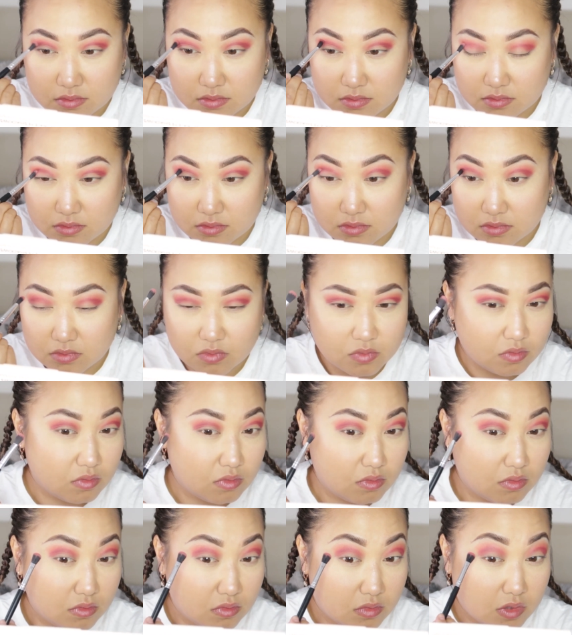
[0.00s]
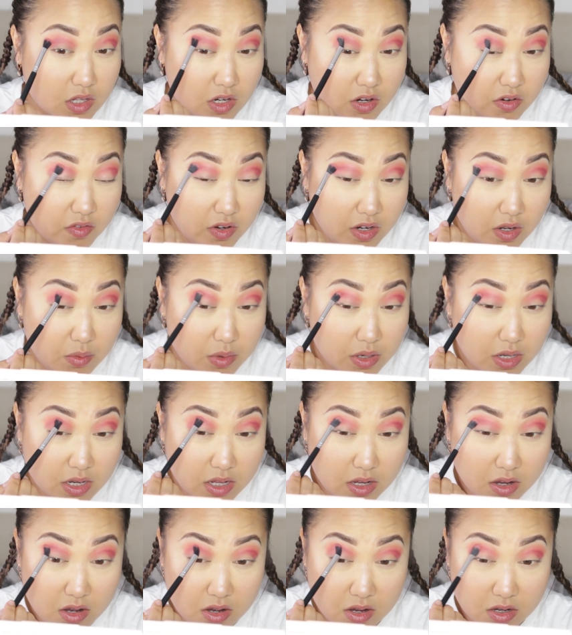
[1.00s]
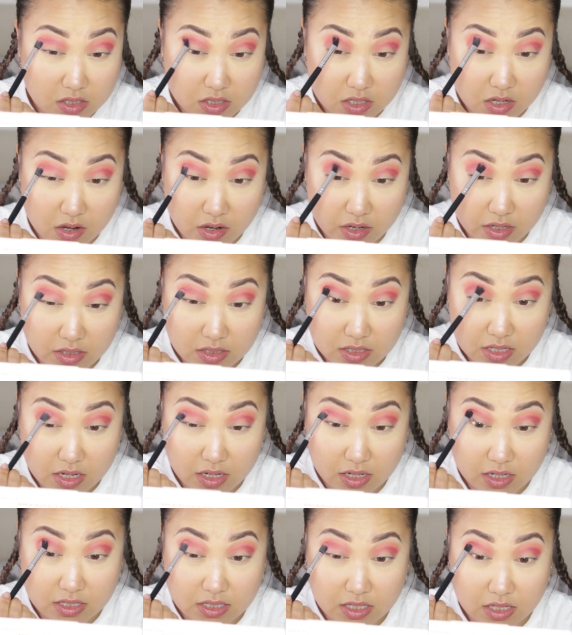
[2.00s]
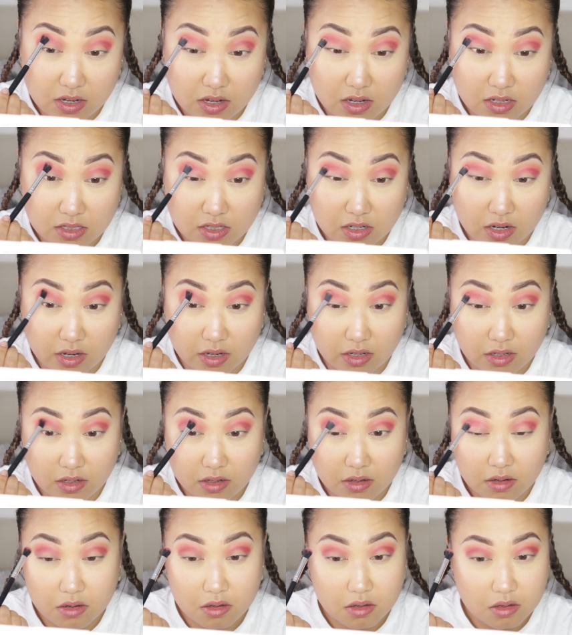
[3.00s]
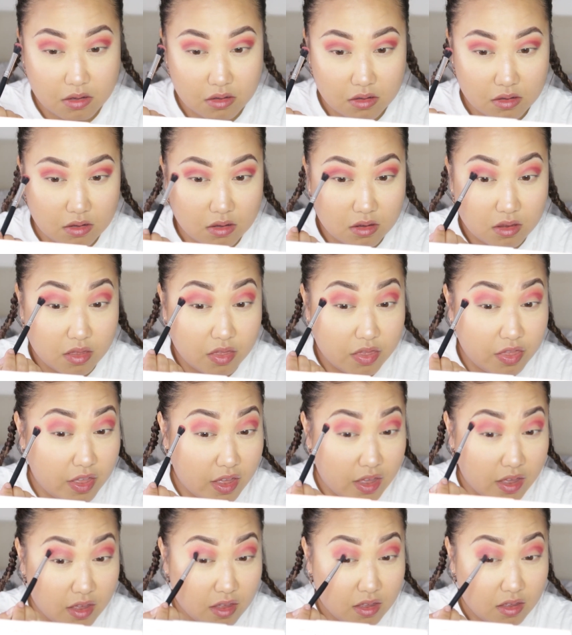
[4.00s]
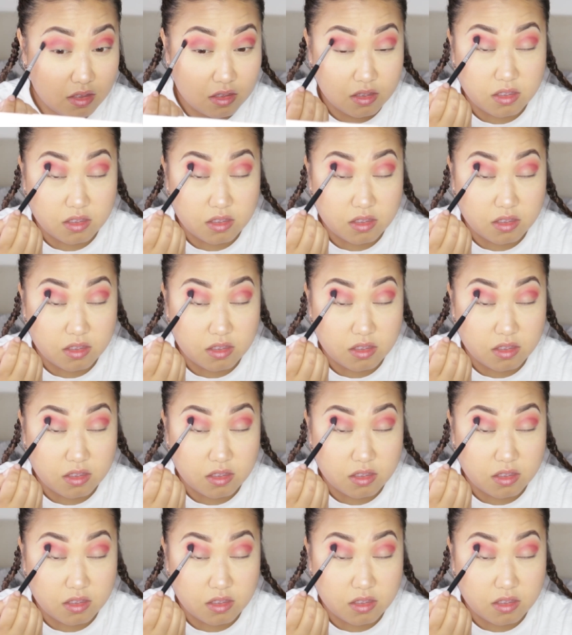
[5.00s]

I don't really want any harsh lines, and I can see a harsh line there.